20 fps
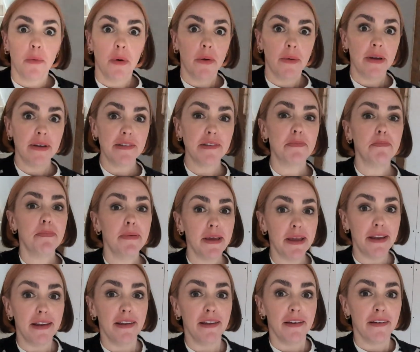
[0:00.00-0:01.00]
Well, it has
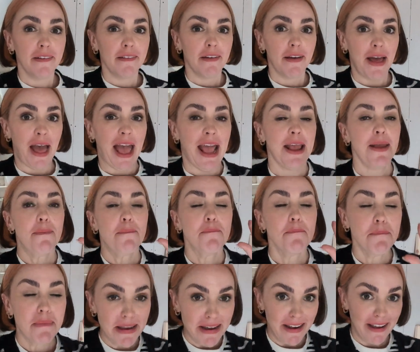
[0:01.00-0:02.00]
been a
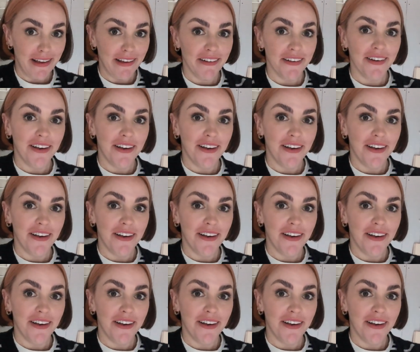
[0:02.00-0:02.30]
minute.